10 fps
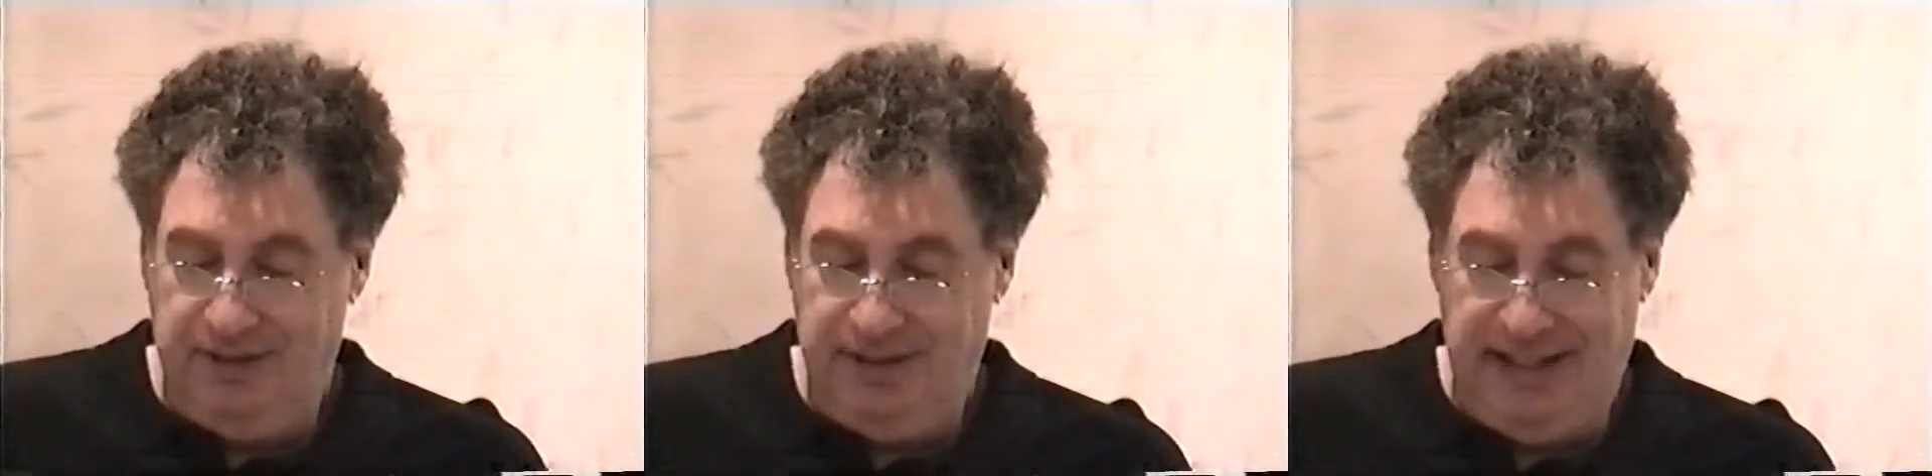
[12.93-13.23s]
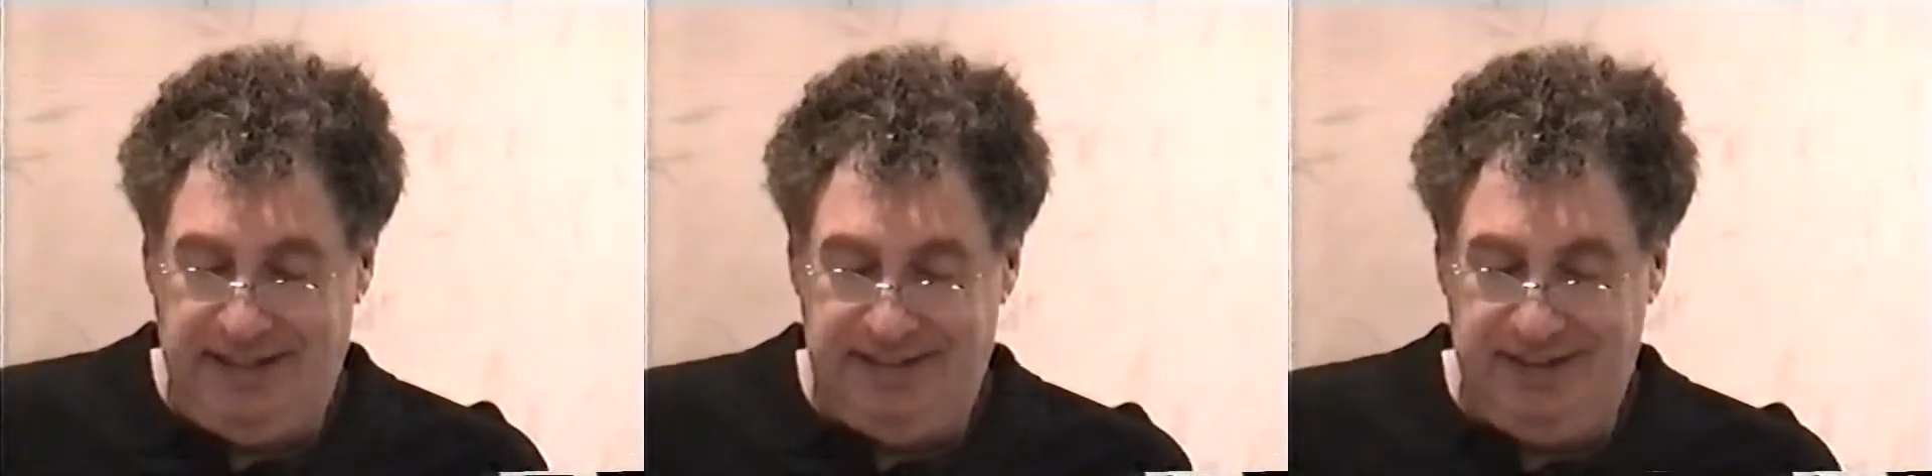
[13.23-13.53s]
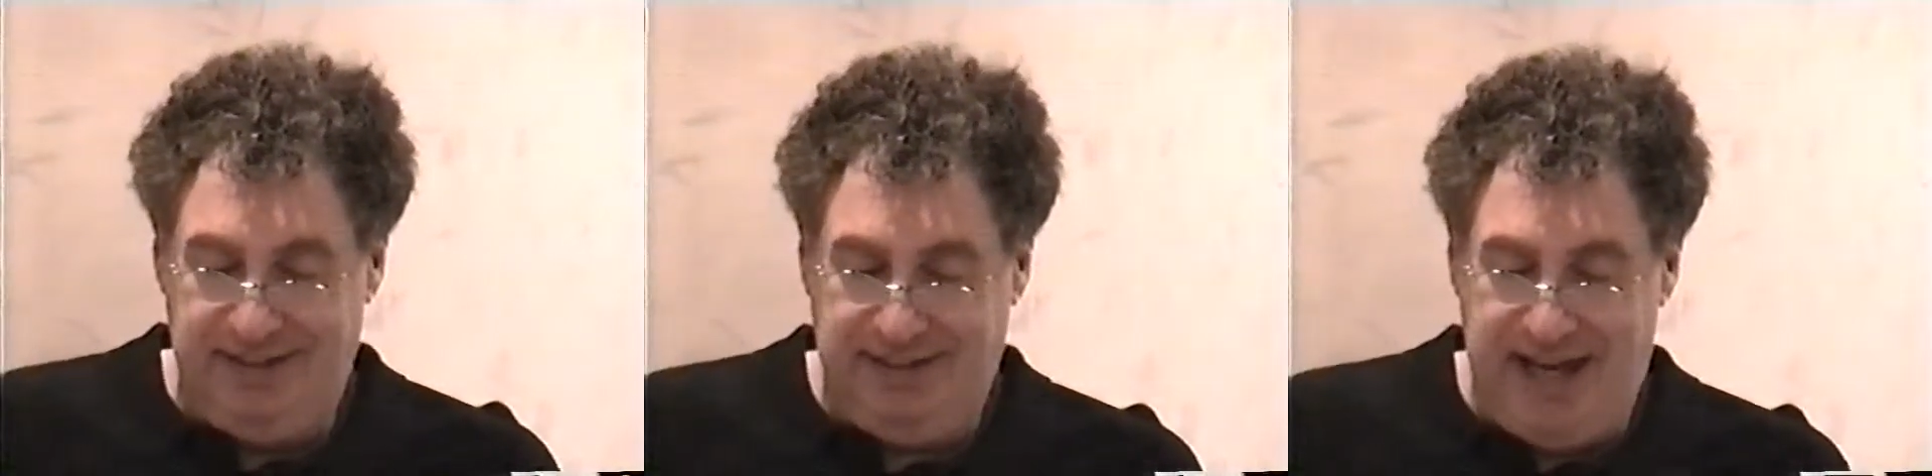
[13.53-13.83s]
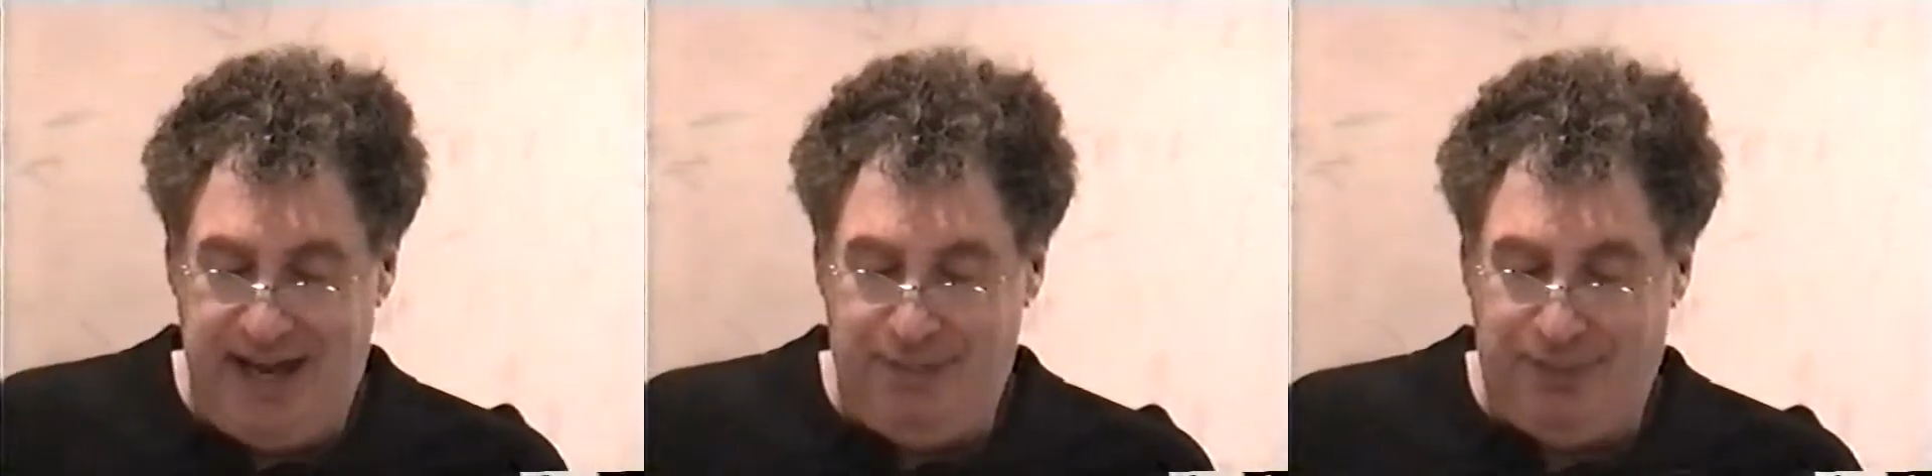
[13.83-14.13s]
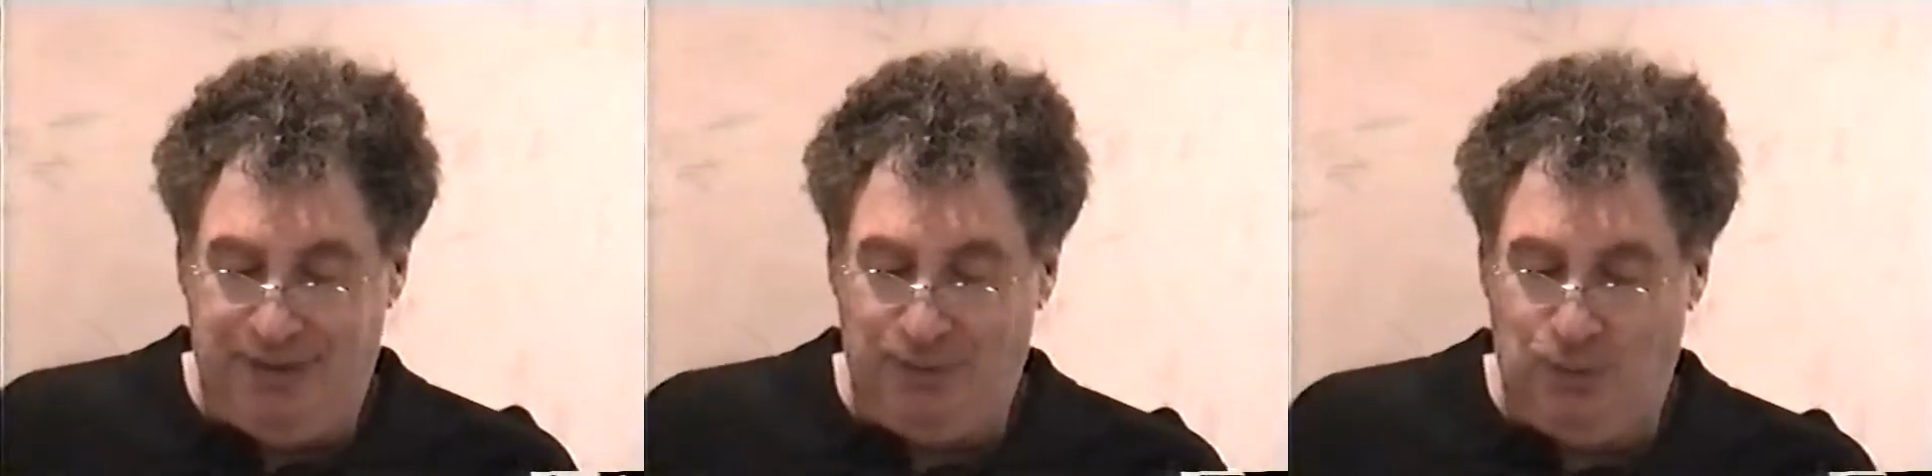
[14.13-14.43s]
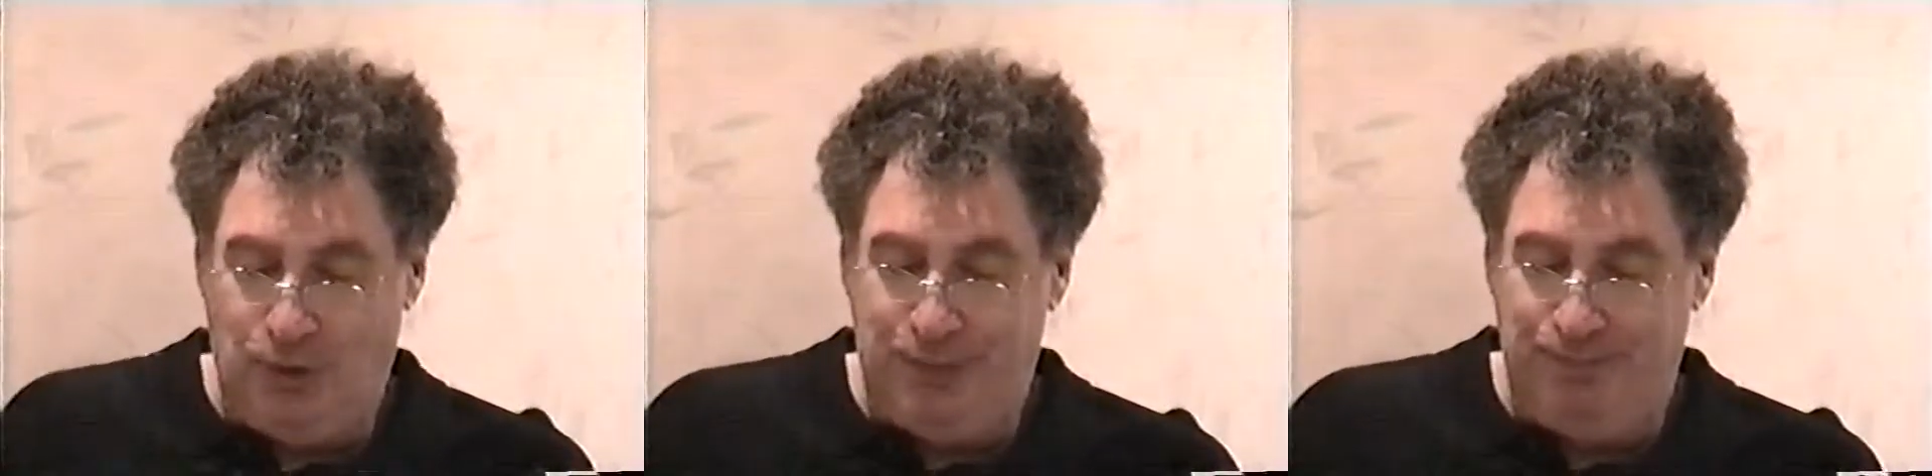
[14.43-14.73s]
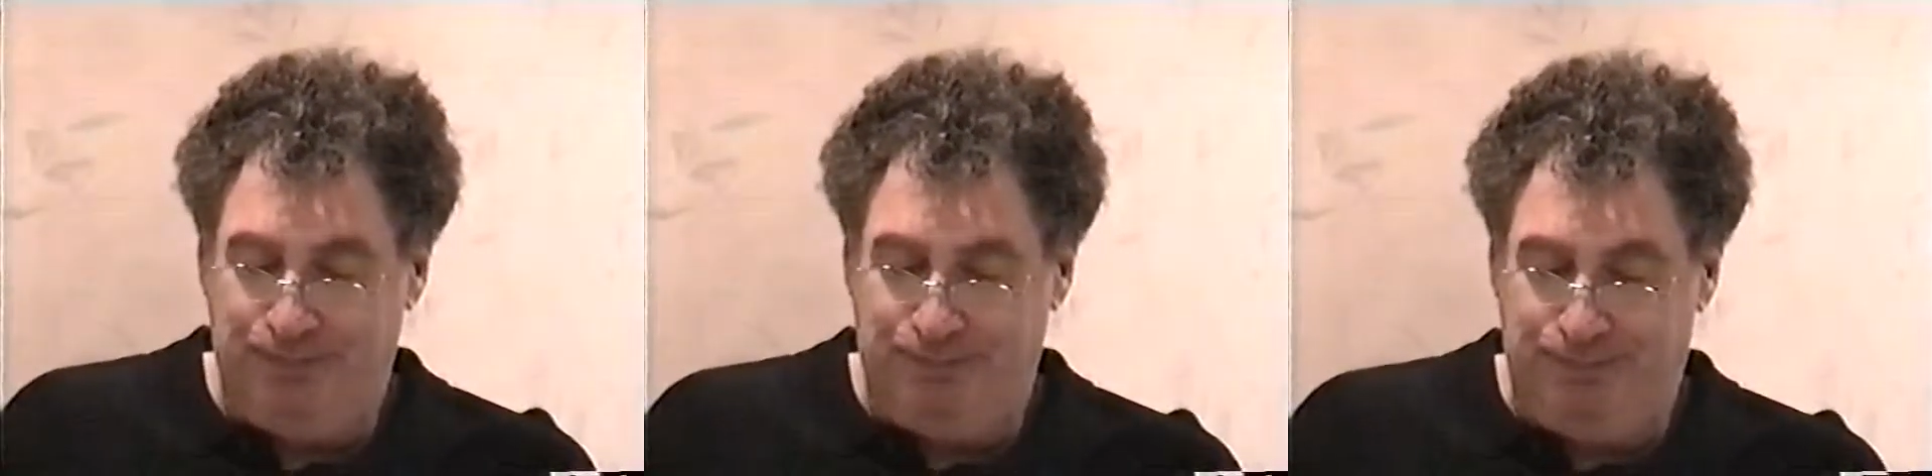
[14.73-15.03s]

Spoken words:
Lenny says, yeah, but wouldn't